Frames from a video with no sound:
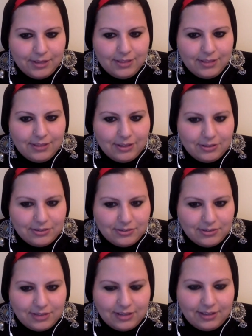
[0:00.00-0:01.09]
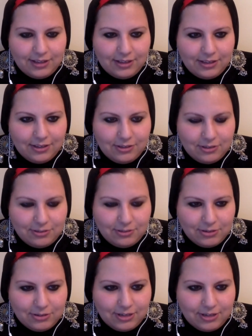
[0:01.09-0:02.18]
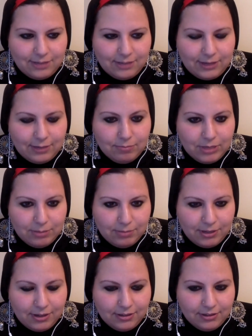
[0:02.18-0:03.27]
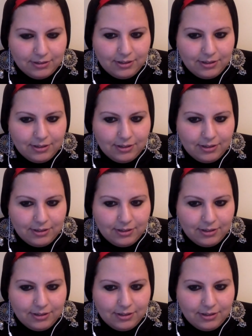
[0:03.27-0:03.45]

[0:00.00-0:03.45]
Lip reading: they also said that there's a special kind of like meatball